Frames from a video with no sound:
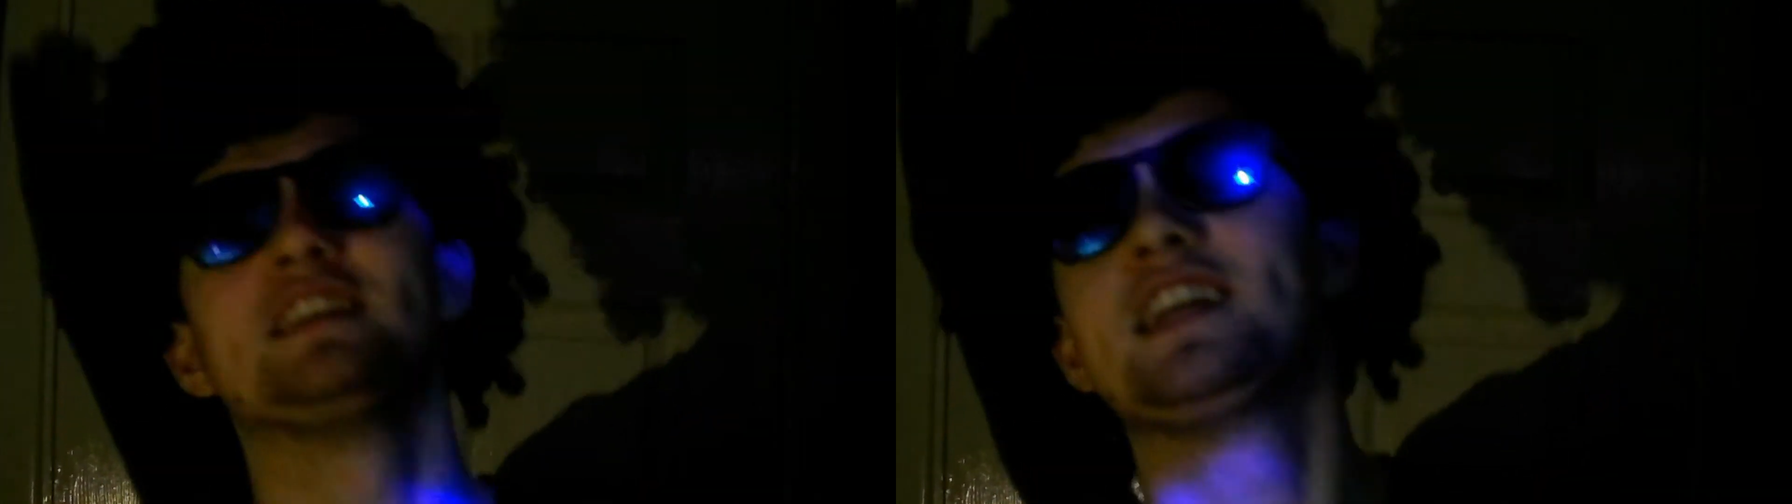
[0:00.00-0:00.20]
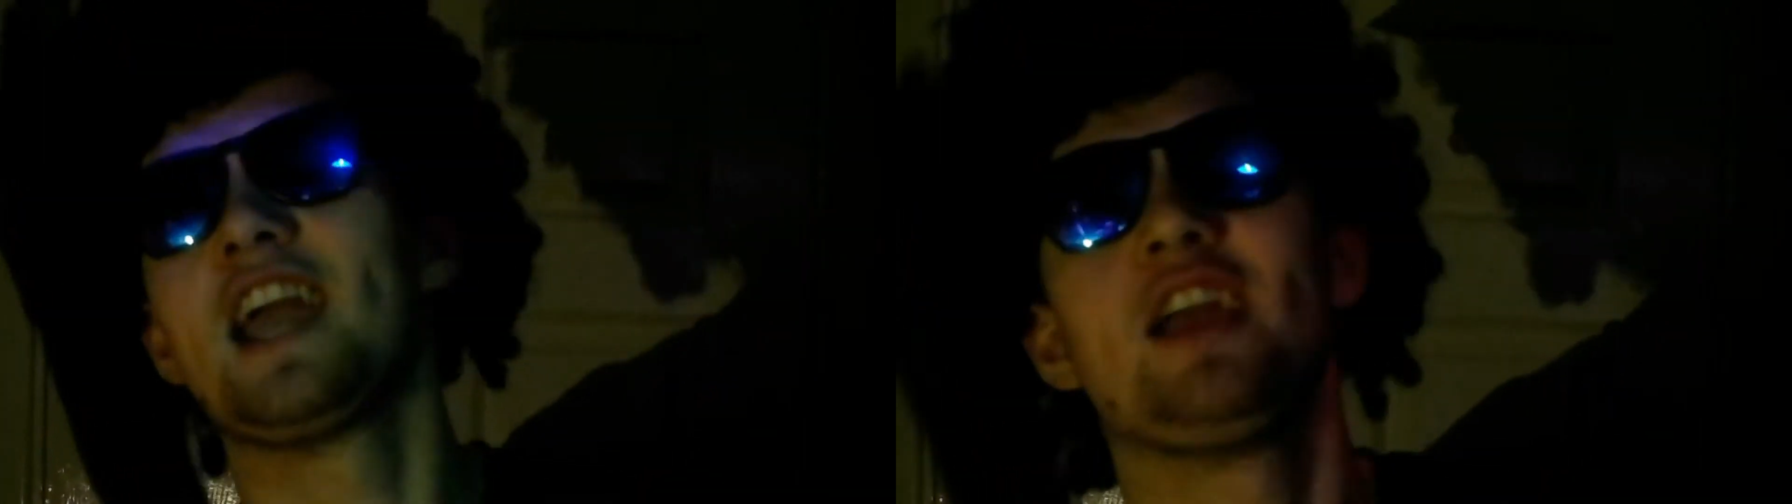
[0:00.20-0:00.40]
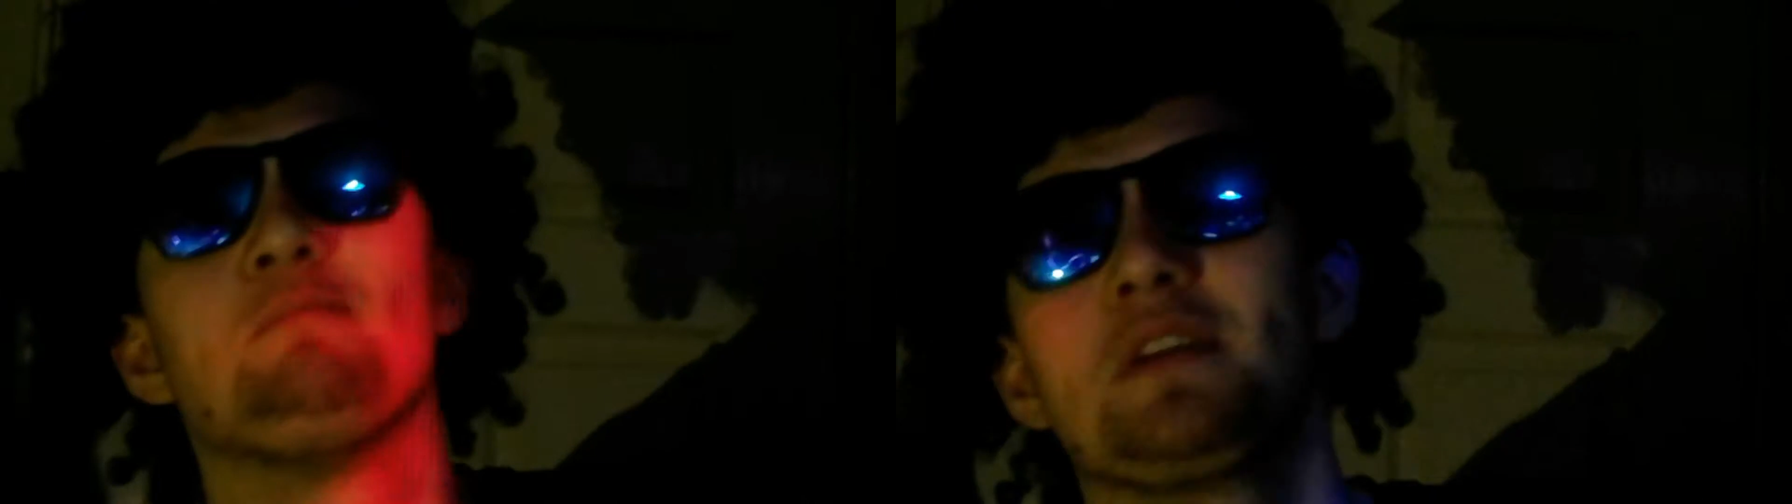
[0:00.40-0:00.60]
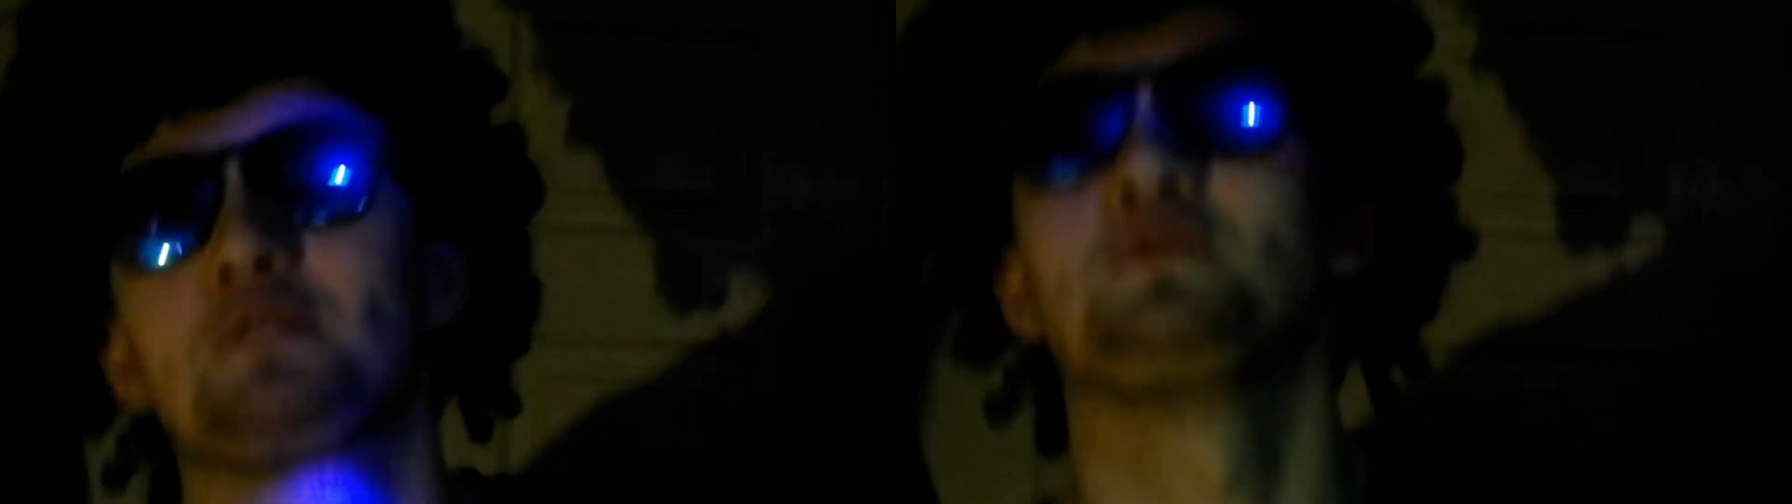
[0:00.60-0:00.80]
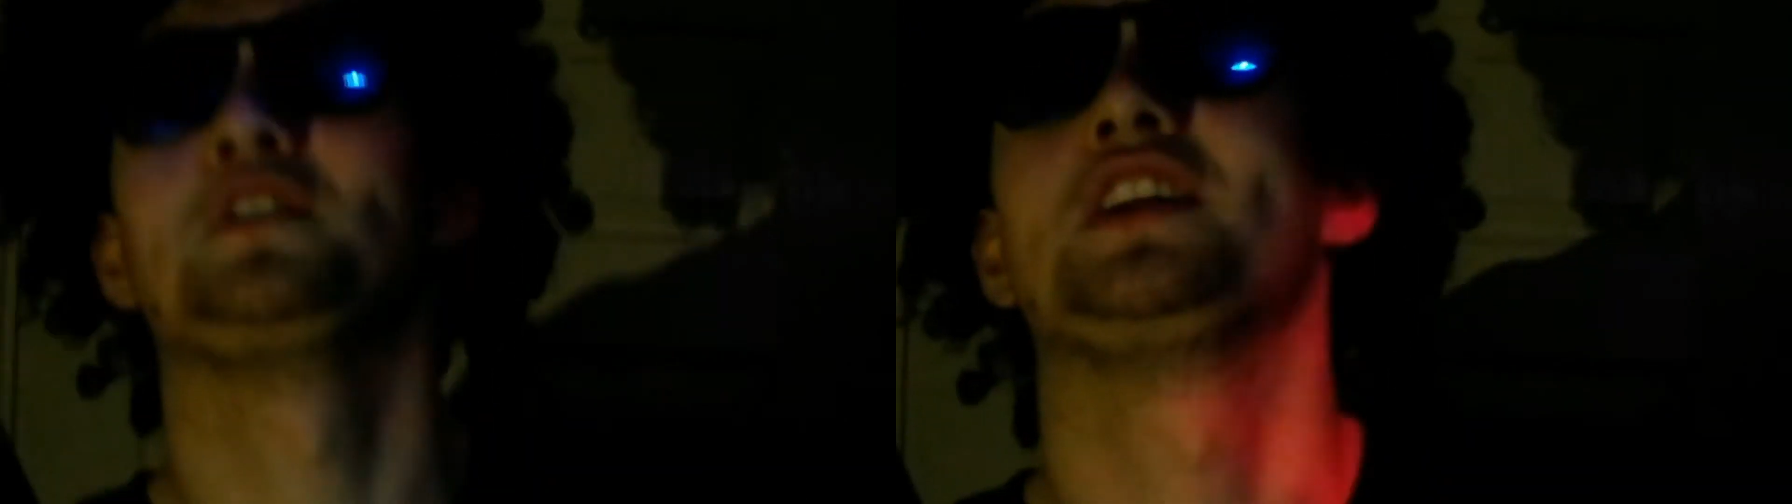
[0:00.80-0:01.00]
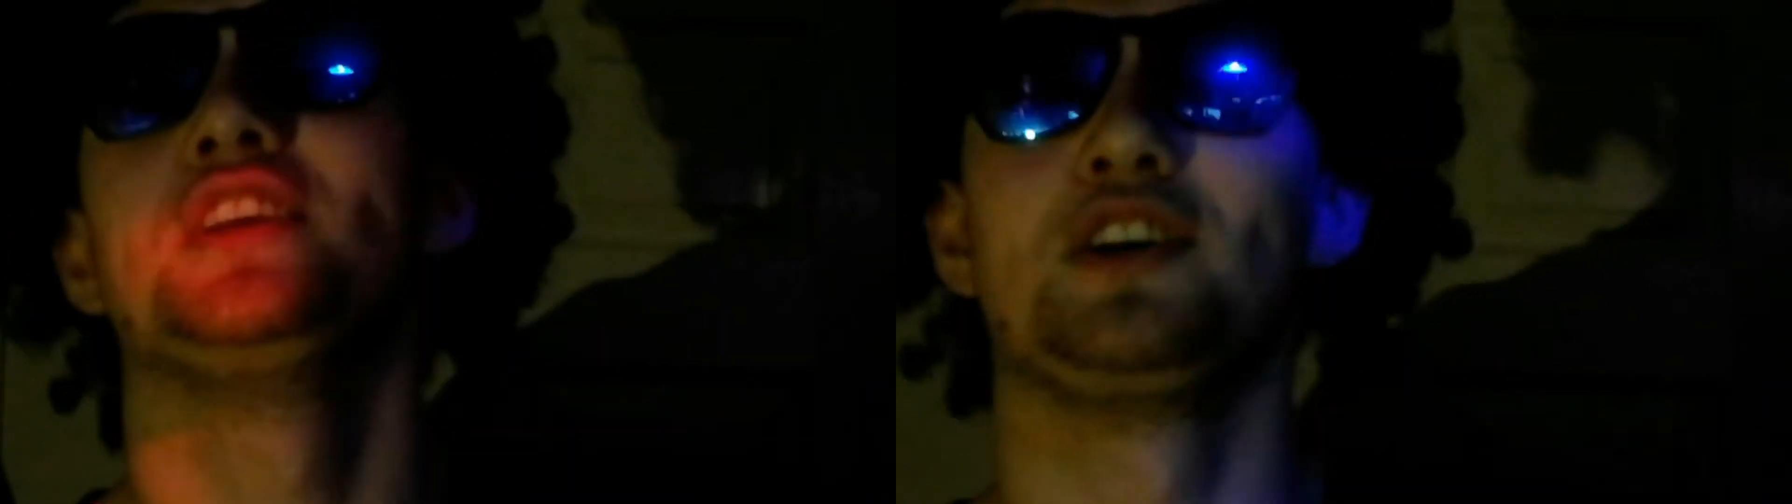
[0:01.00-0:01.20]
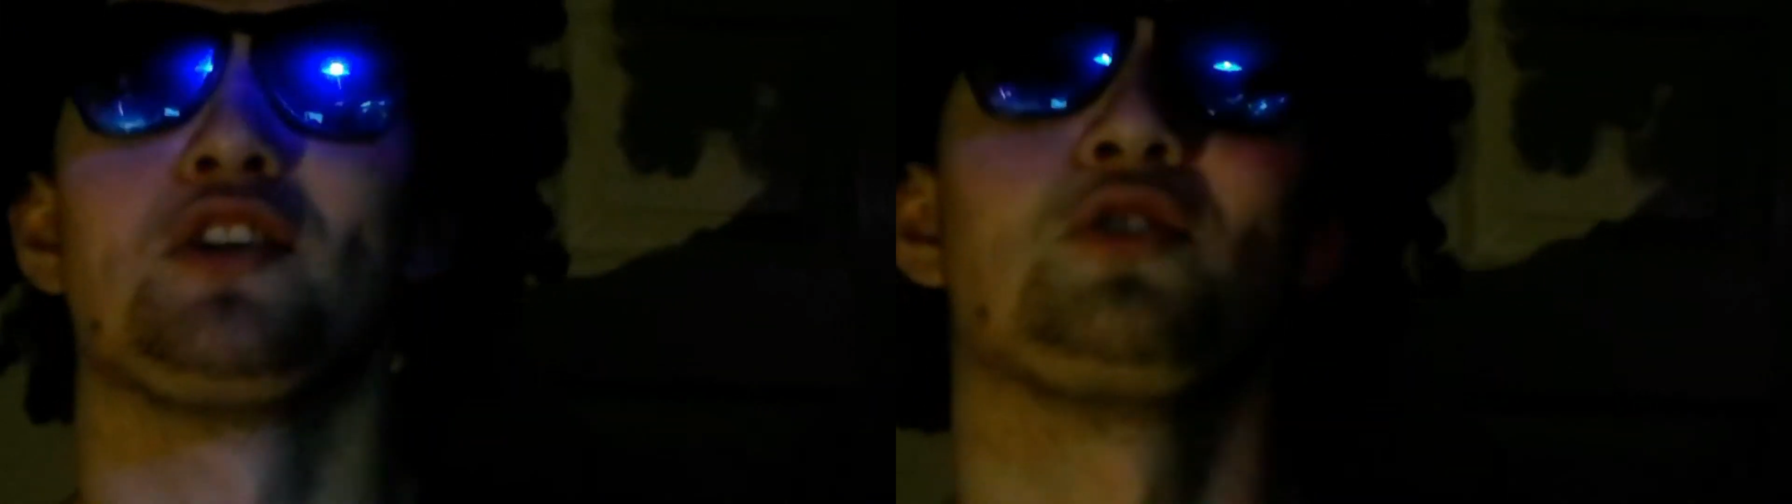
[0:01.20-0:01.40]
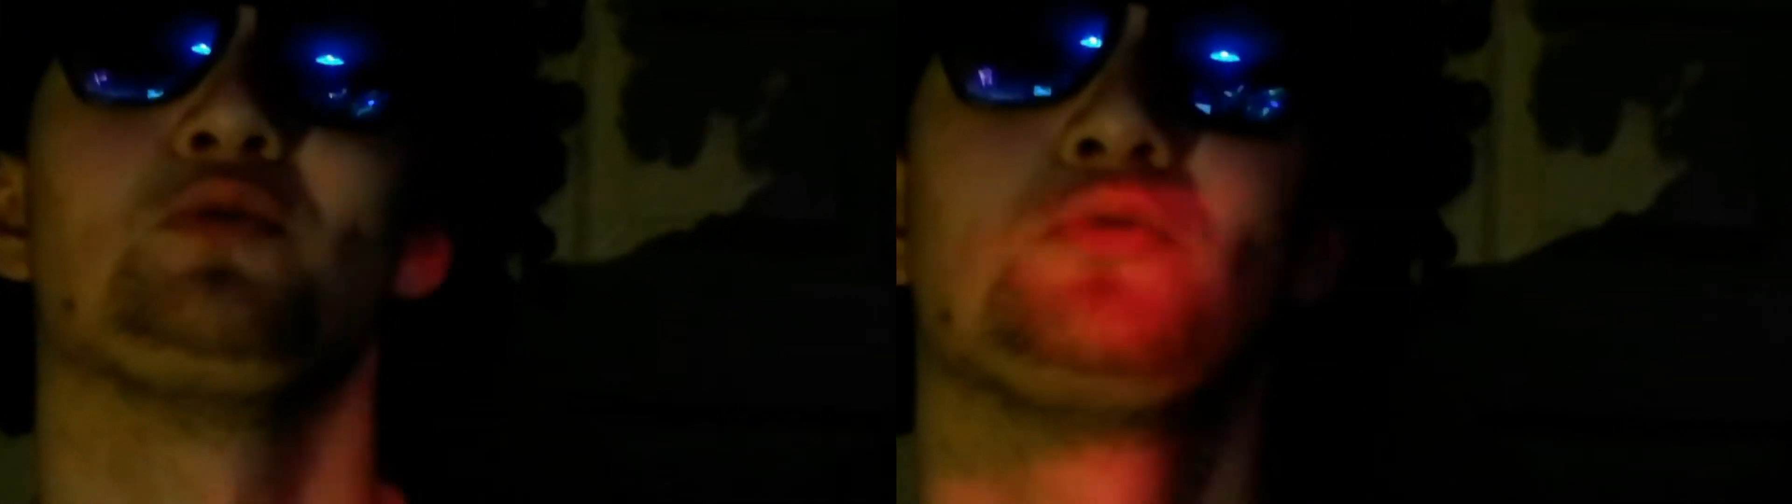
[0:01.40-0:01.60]
gaming
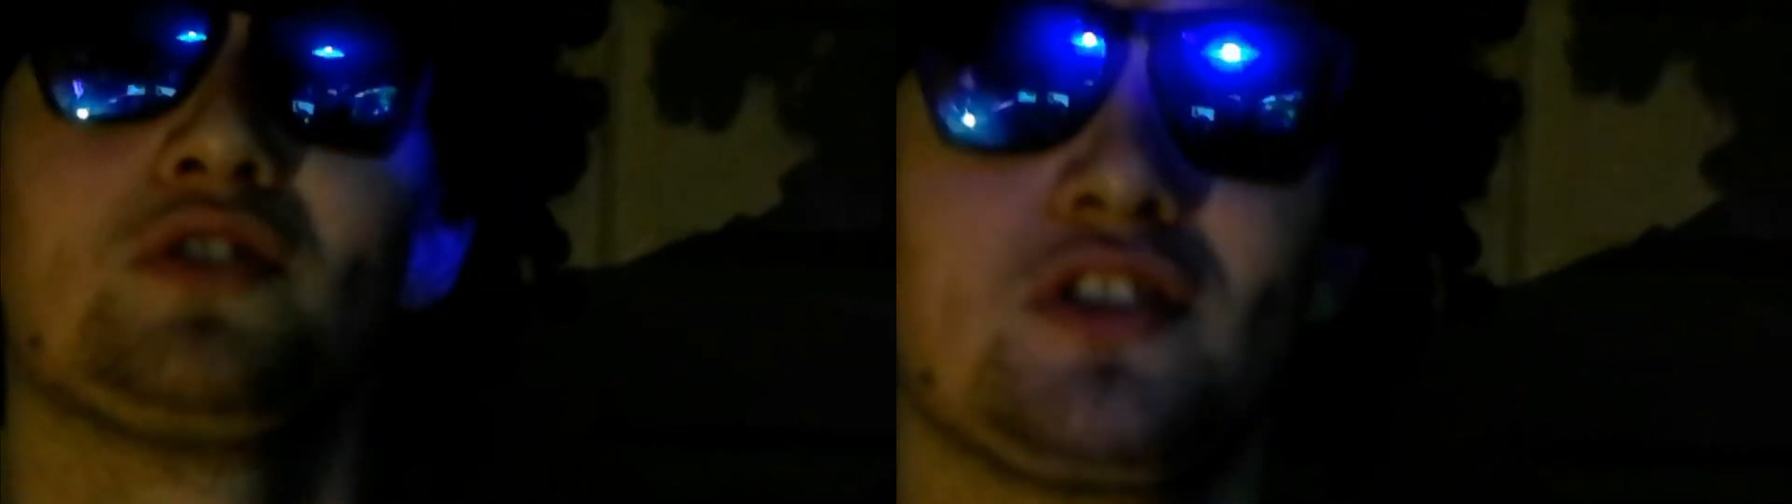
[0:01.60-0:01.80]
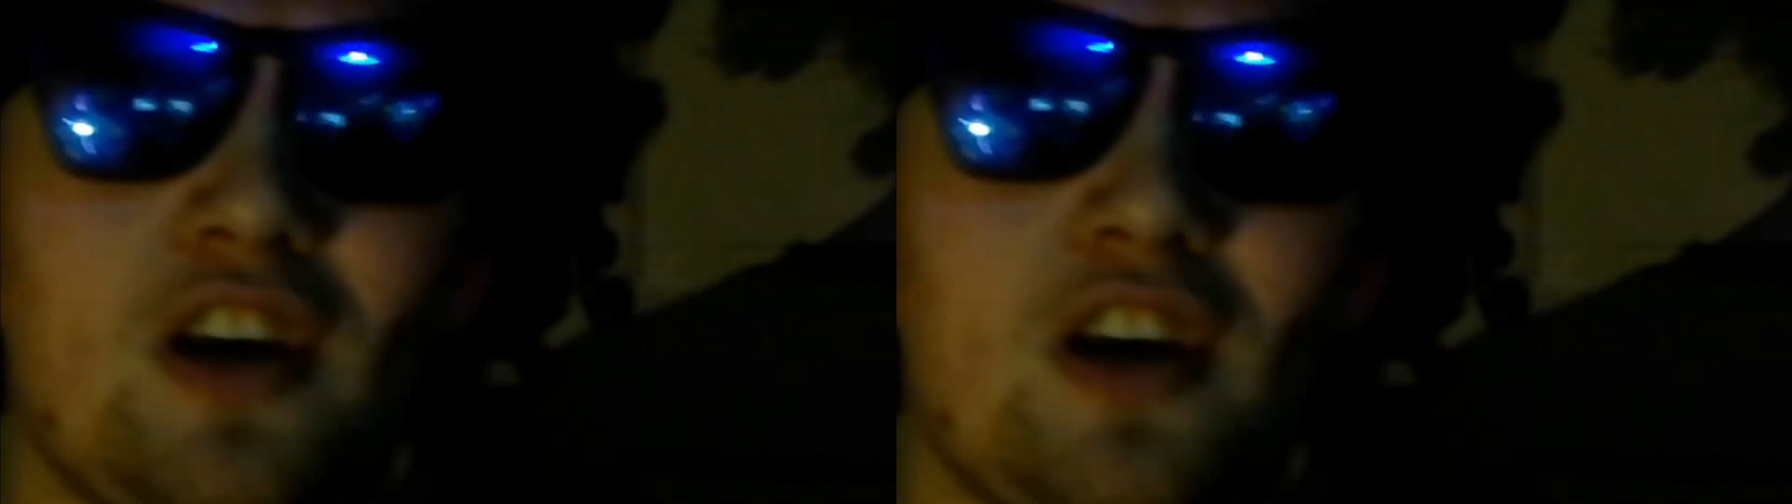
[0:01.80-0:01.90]
videos.